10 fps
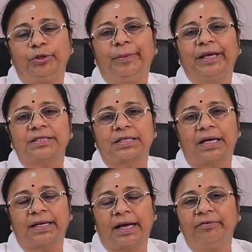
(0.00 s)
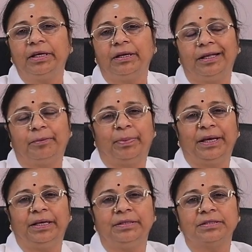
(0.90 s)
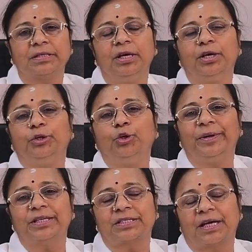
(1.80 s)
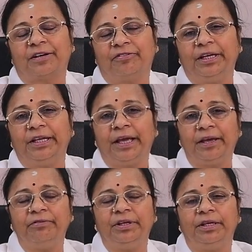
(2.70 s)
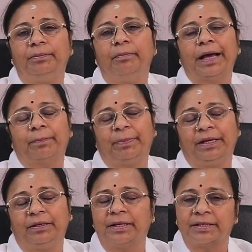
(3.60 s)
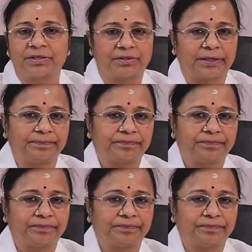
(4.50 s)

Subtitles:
may start having leg pains, you may start feeling heavy, back pain, etc.